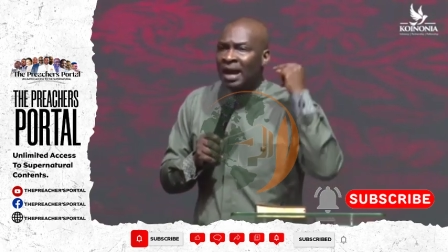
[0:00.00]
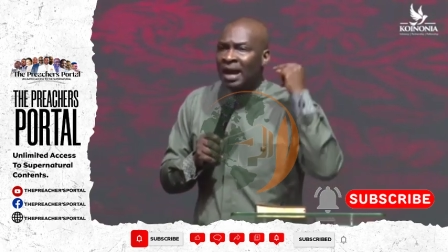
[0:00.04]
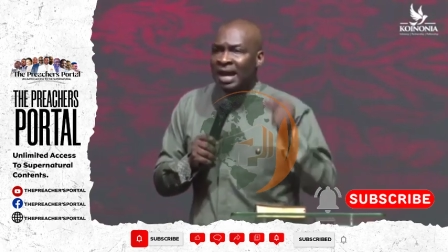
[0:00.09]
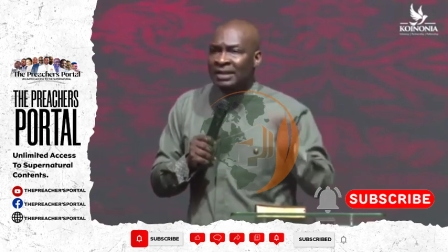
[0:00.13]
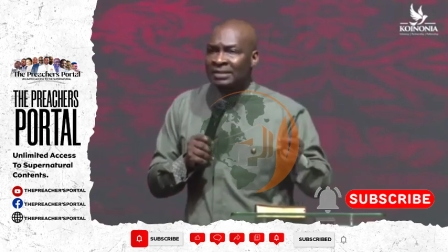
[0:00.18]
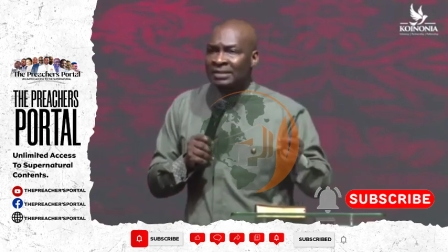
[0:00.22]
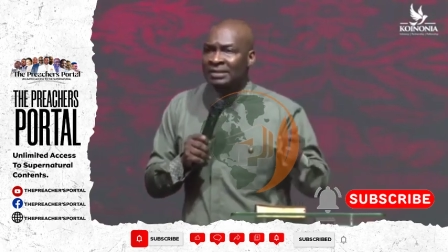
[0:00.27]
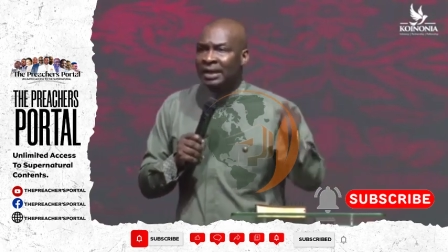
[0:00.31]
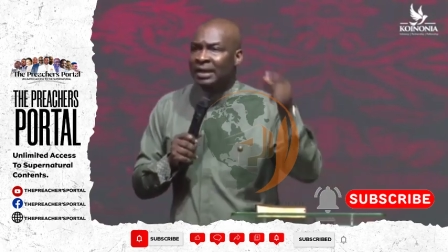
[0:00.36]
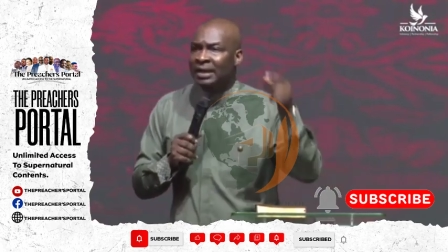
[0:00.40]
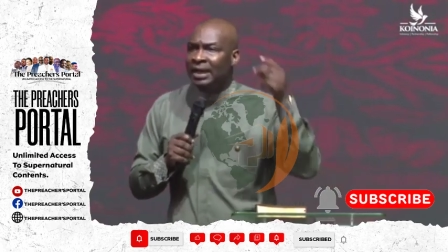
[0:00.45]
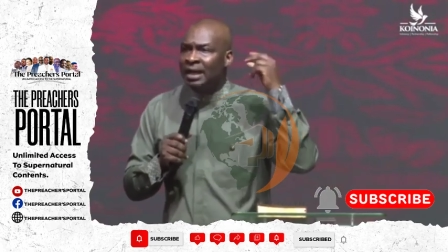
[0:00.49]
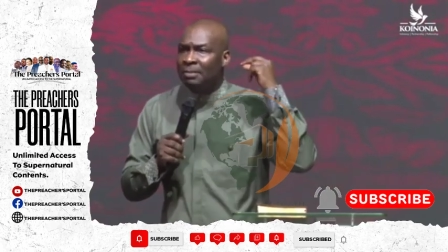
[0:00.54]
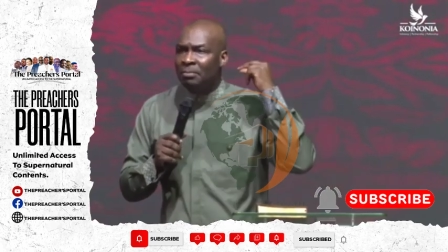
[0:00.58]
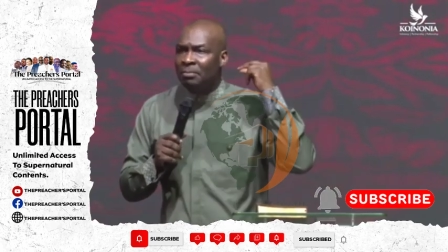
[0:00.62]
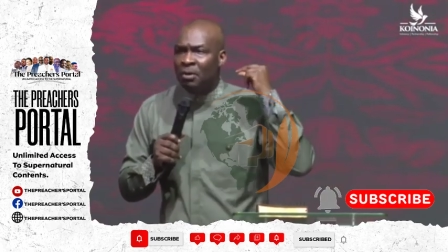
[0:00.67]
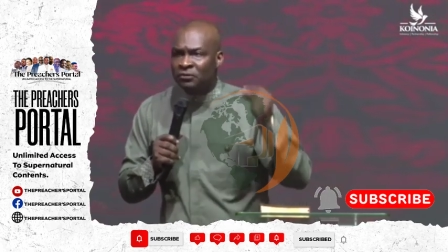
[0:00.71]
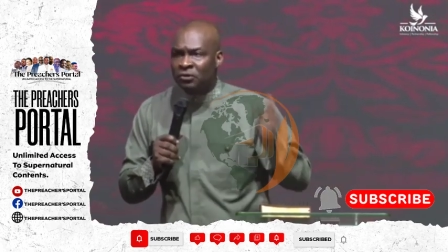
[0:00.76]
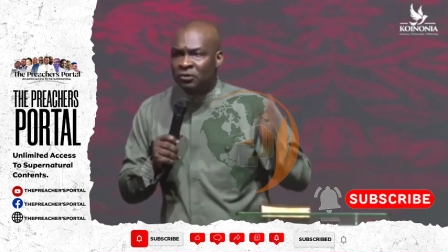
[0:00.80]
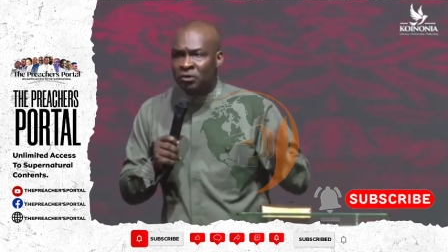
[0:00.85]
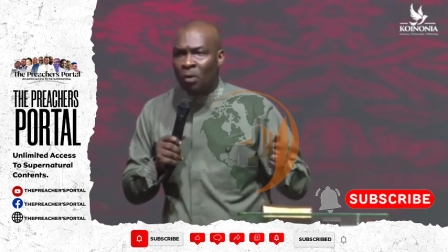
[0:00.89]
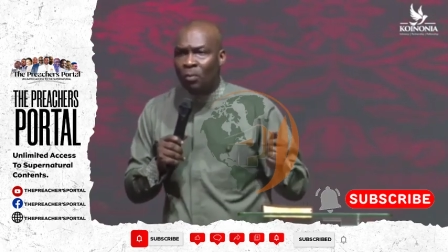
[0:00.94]
as the name
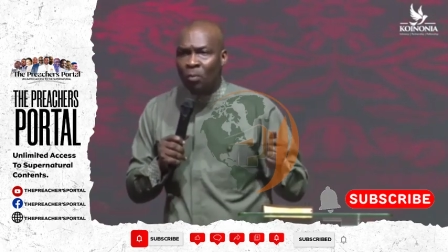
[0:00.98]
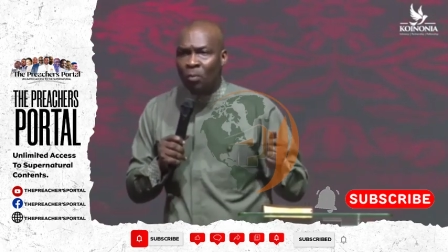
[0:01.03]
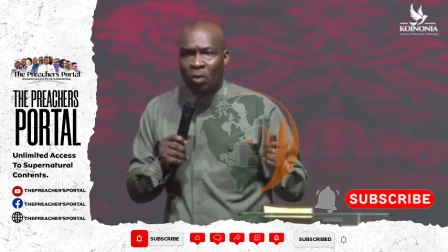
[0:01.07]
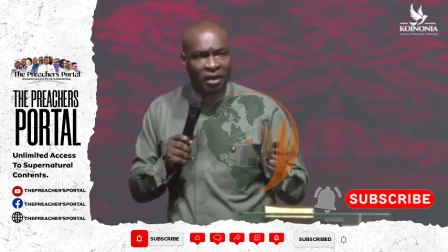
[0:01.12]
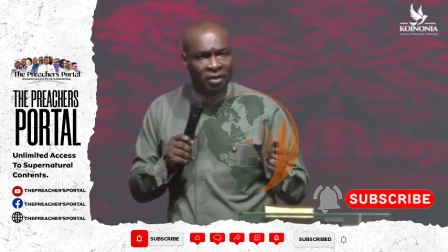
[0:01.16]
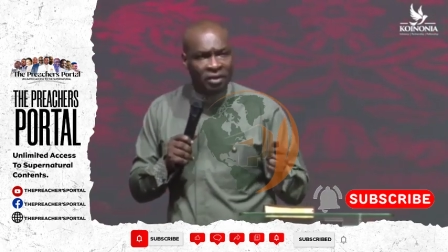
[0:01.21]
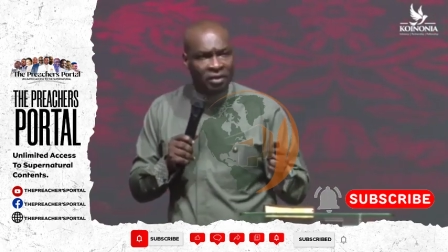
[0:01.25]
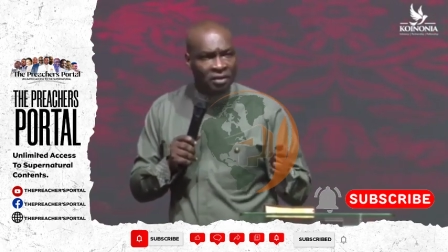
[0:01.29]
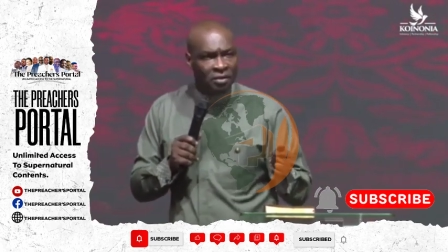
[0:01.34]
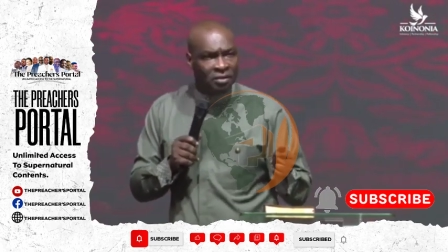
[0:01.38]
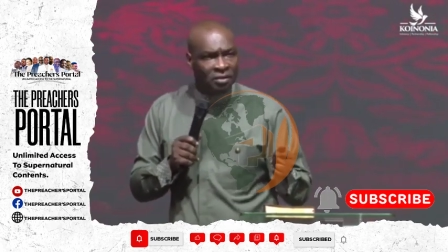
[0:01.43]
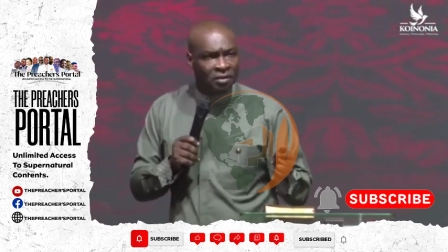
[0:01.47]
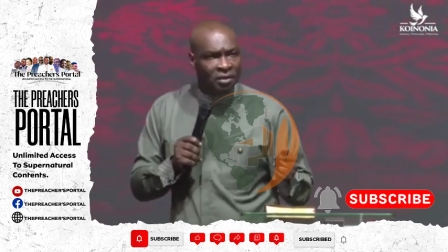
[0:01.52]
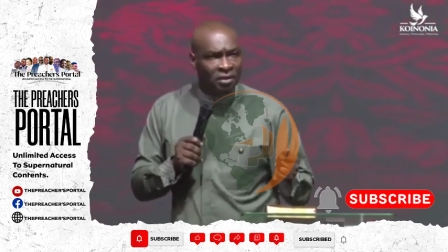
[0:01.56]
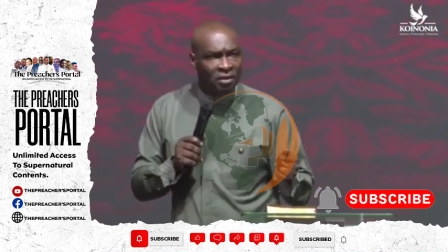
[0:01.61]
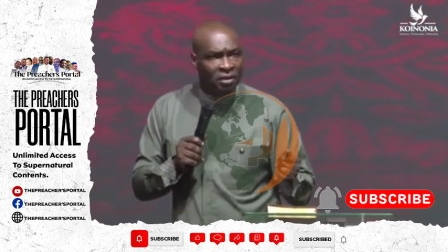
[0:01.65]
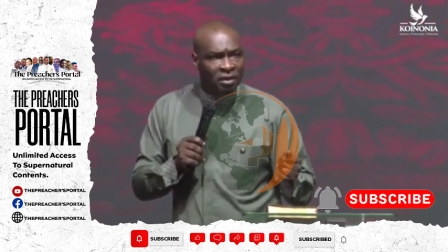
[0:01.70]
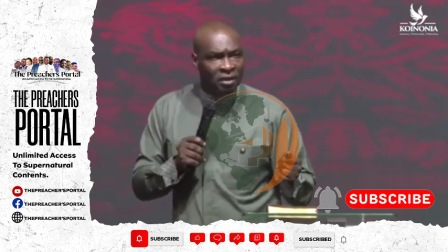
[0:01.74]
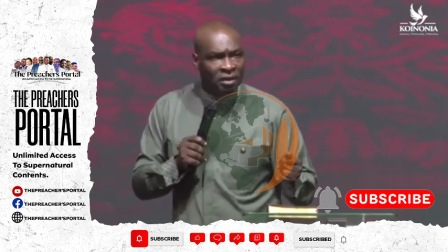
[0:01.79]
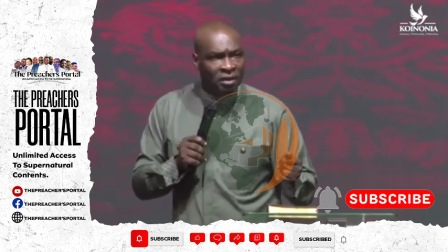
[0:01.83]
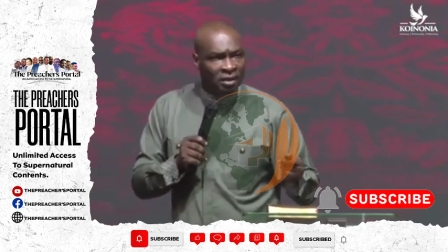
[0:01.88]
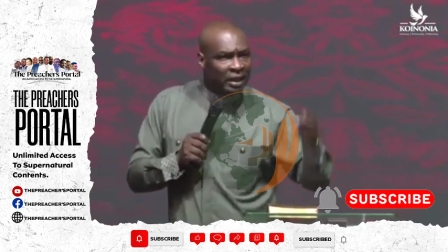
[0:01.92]
of someone
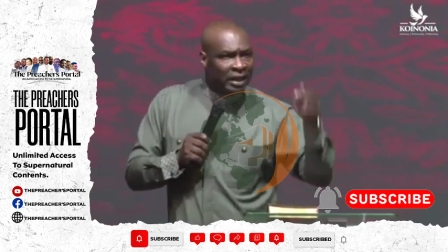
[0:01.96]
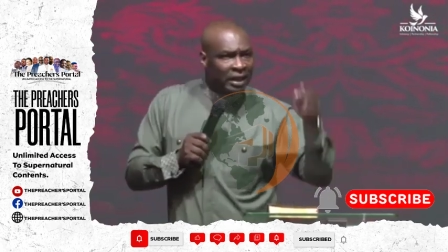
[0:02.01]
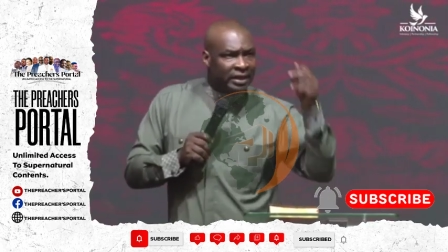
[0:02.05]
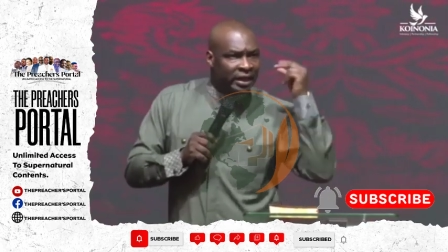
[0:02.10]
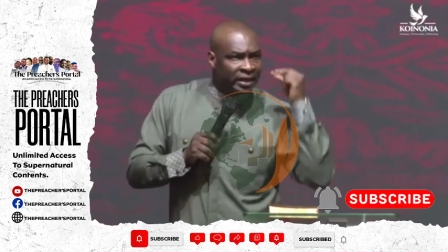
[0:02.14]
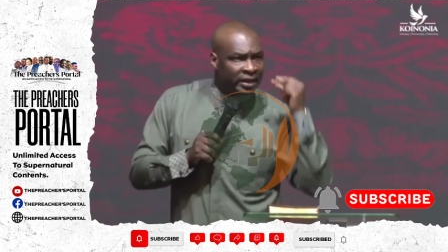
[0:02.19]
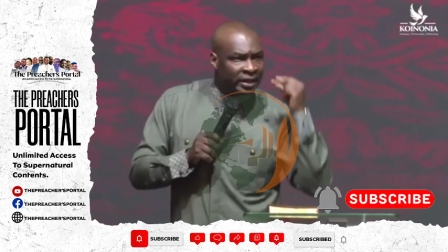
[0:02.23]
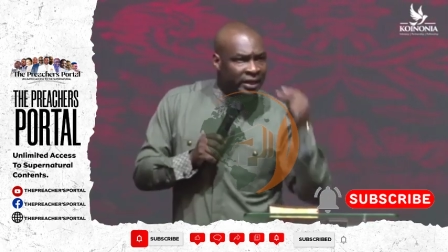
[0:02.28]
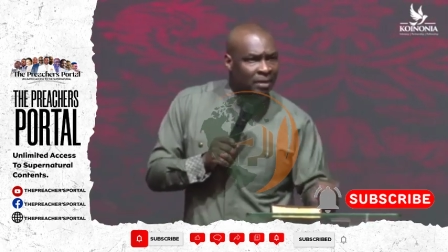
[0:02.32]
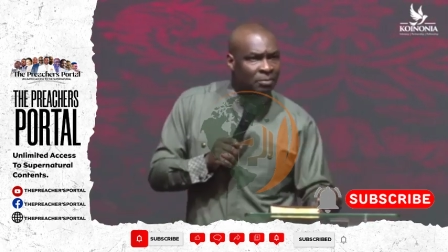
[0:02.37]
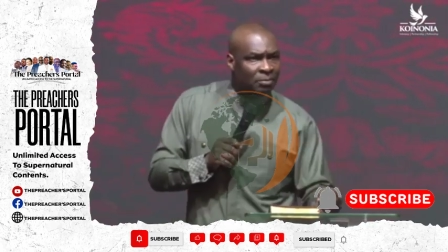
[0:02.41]
the name